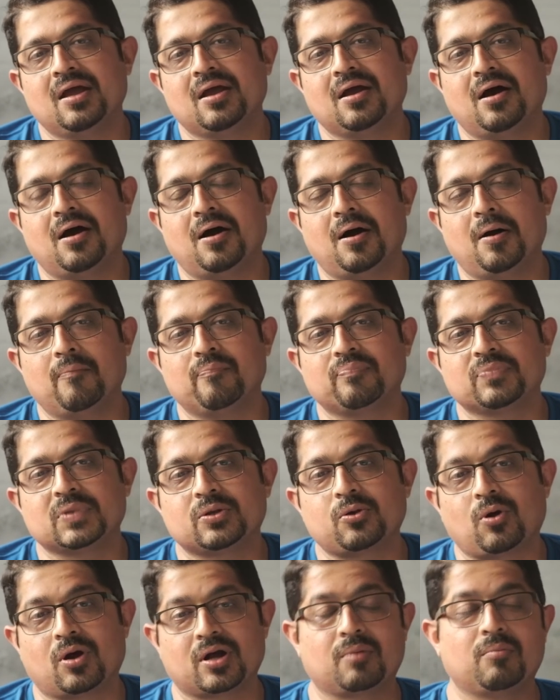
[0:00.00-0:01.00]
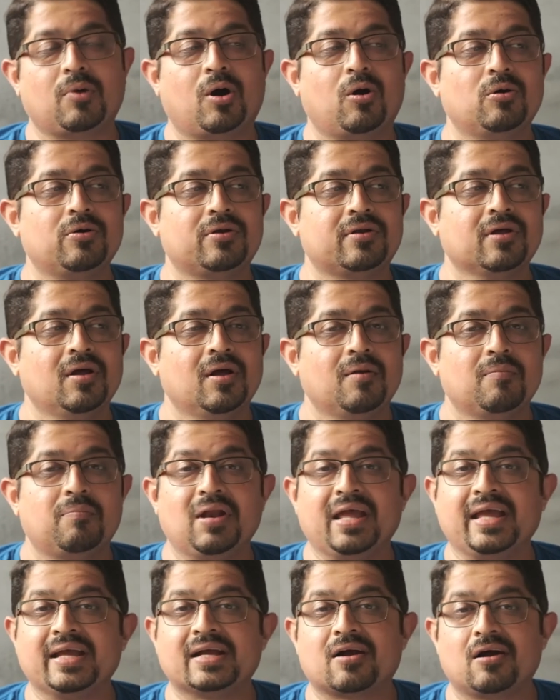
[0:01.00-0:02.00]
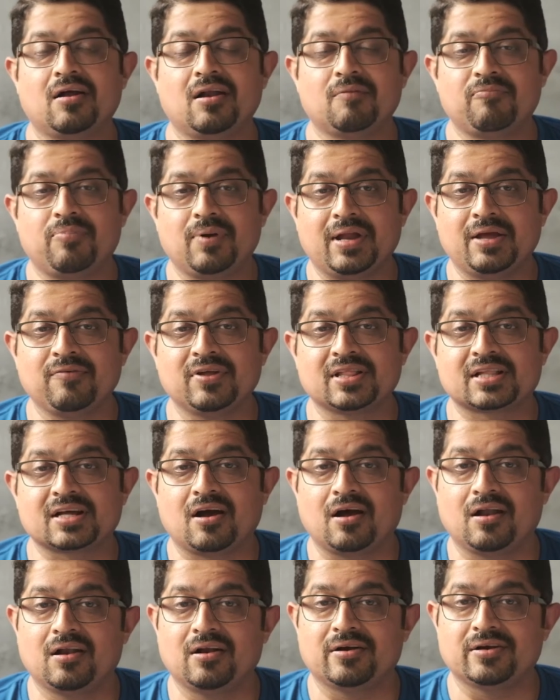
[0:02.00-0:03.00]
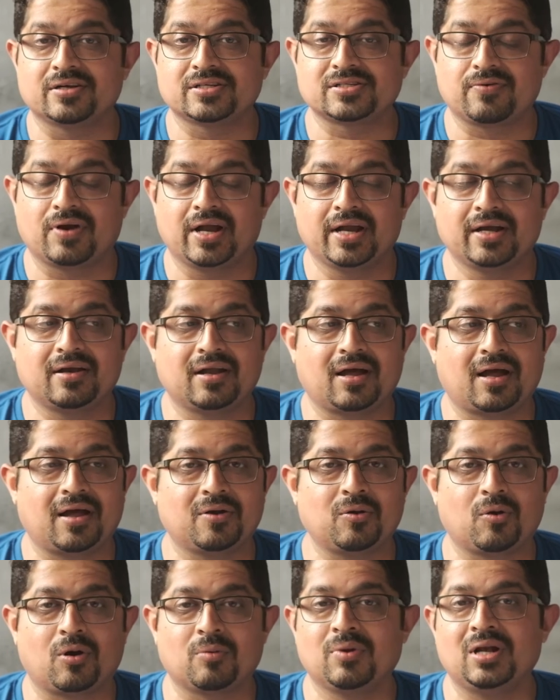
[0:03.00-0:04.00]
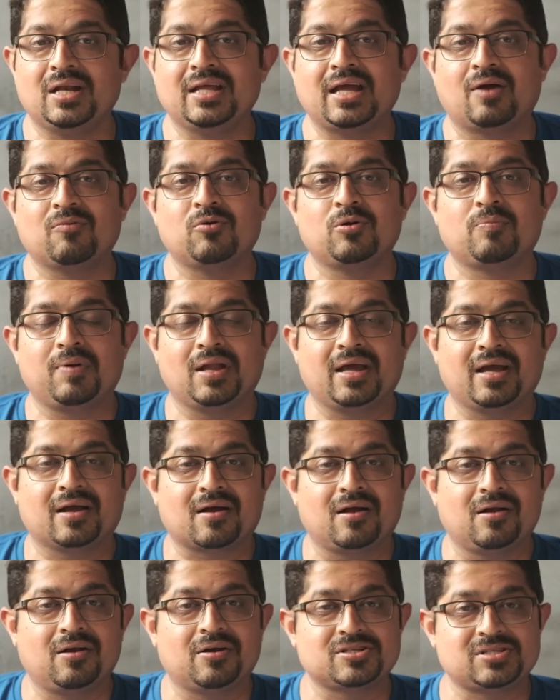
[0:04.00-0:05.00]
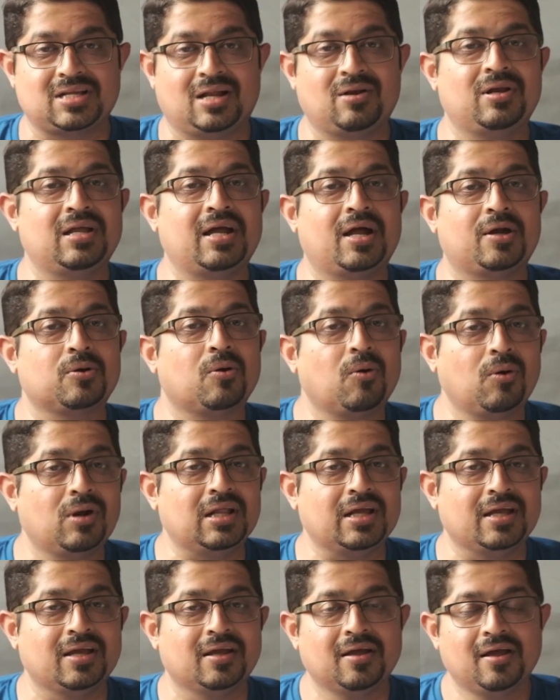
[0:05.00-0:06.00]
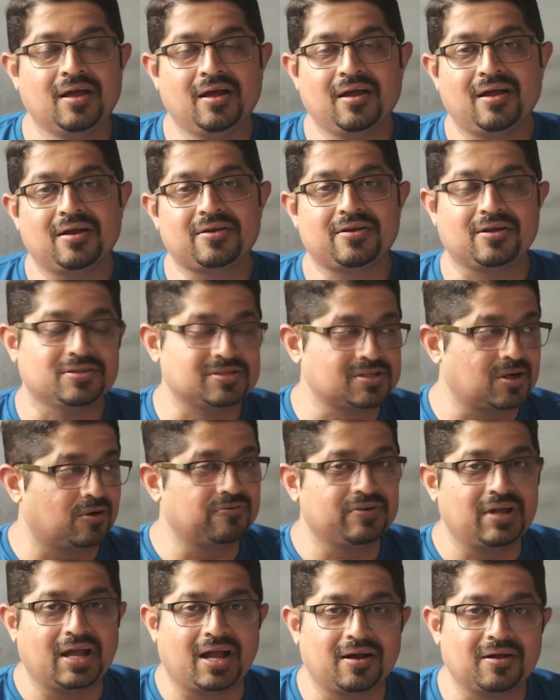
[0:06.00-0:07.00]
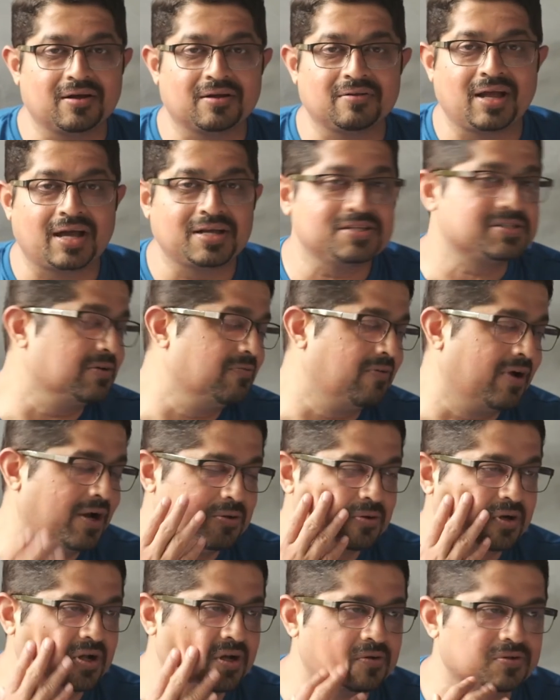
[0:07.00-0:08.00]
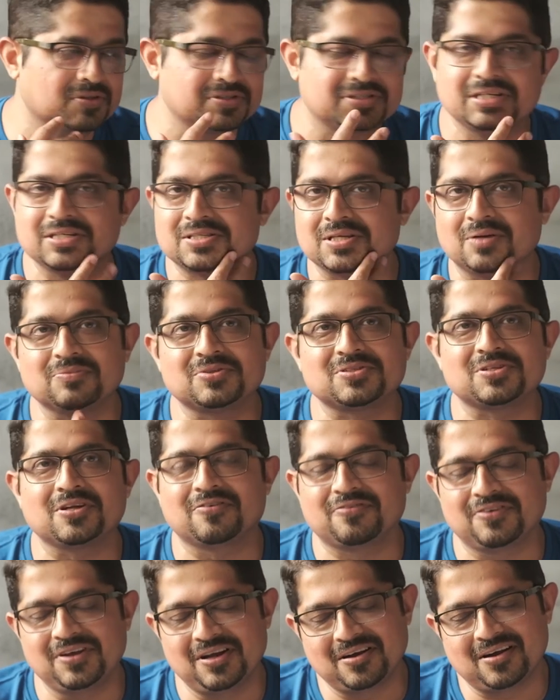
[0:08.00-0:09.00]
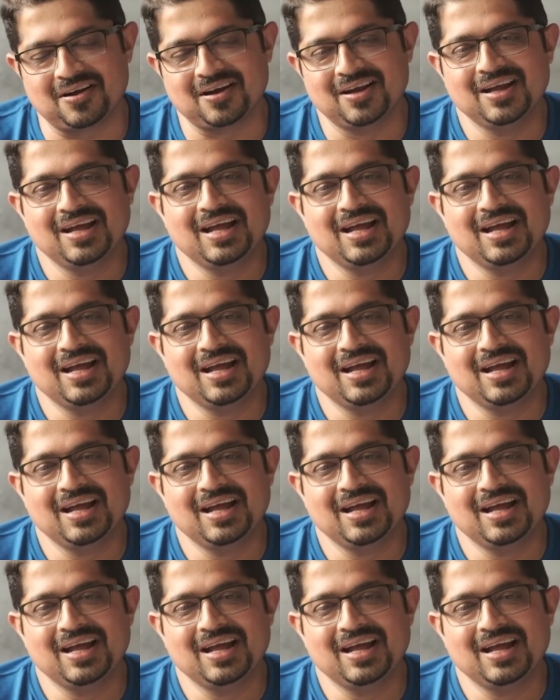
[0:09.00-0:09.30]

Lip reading: Talk about playing with colors, right? Normally I would play colors only at Holi. Turns out we had a nice event, you can even see some stuff here,